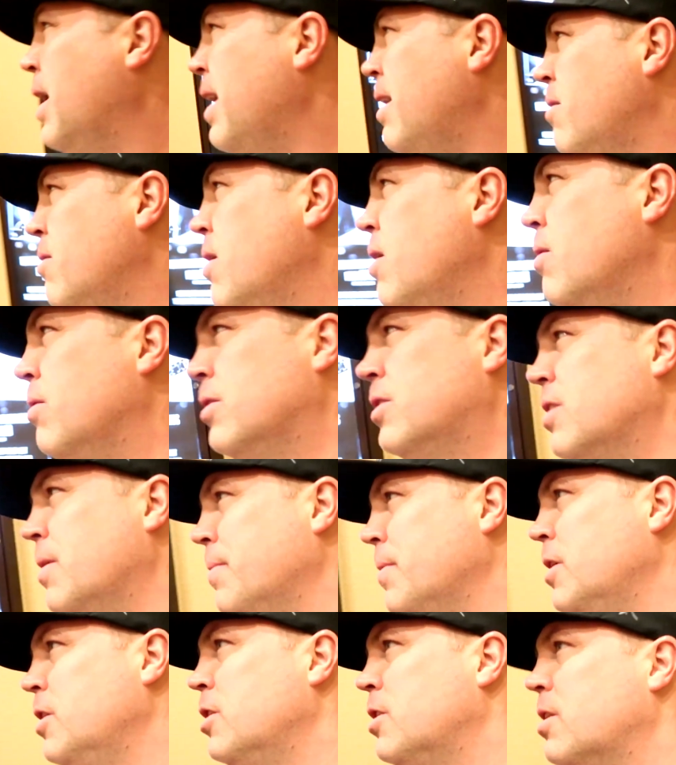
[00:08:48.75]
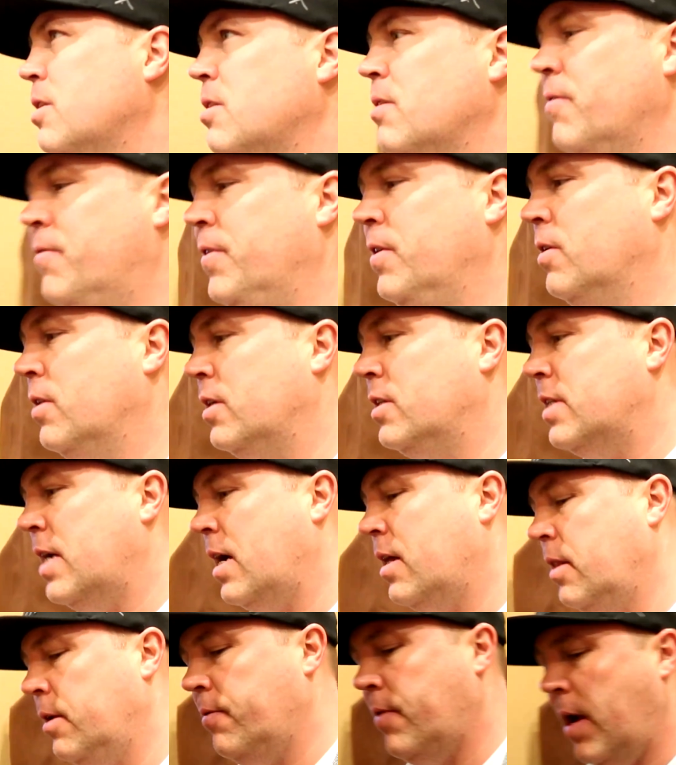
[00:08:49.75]
I don't know, something just doesn't feel
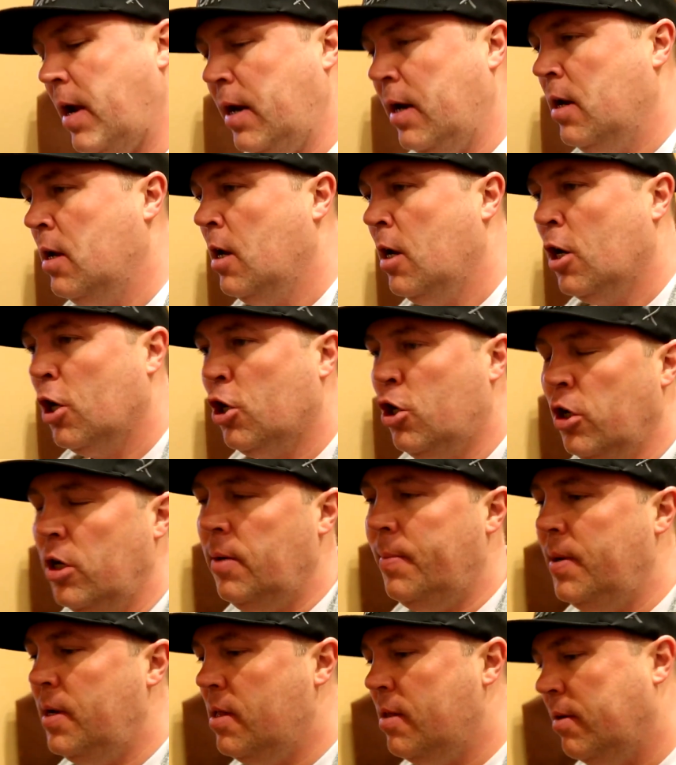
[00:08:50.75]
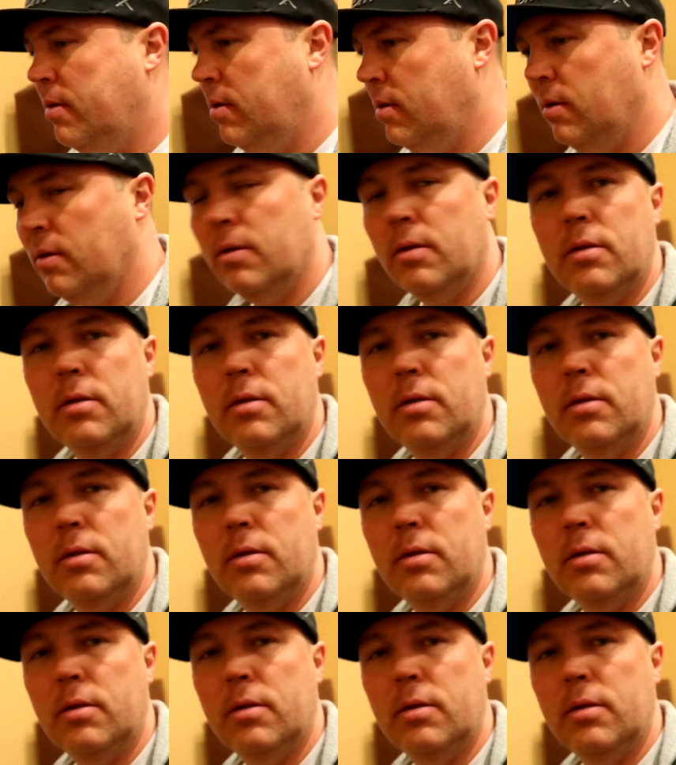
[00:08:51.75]
exactly right. Could it be the